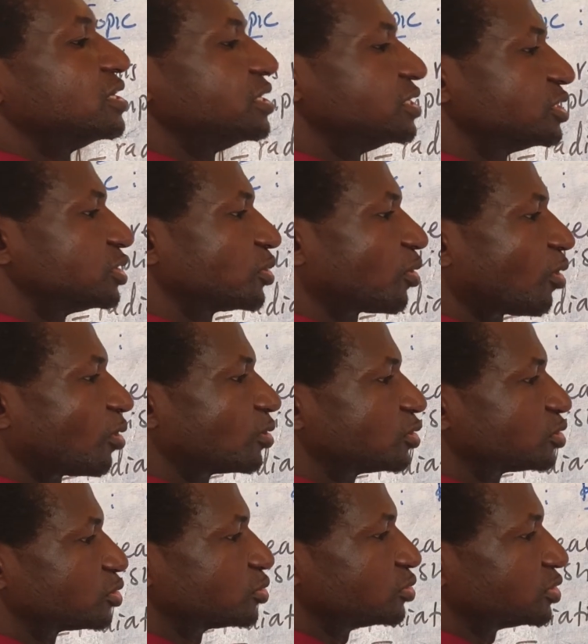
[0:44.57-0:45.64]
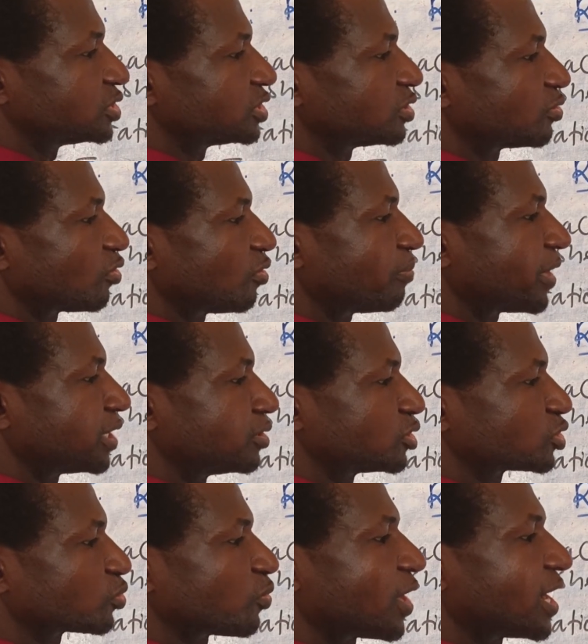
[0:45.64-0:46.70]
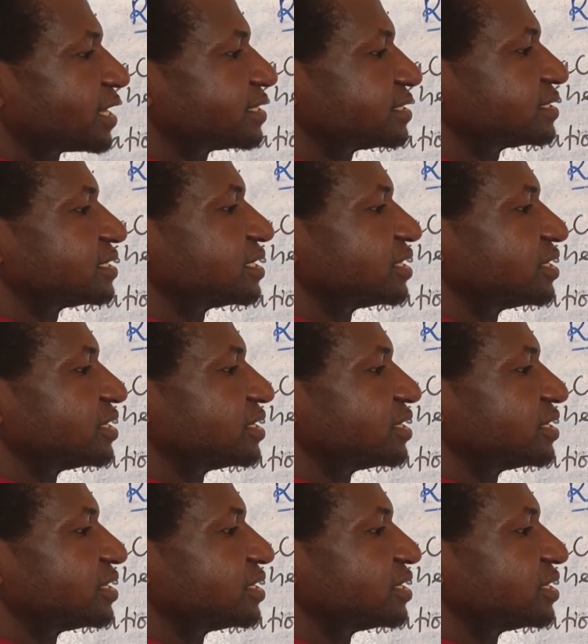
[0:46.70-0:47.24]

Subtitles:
is equal to 0 minus 1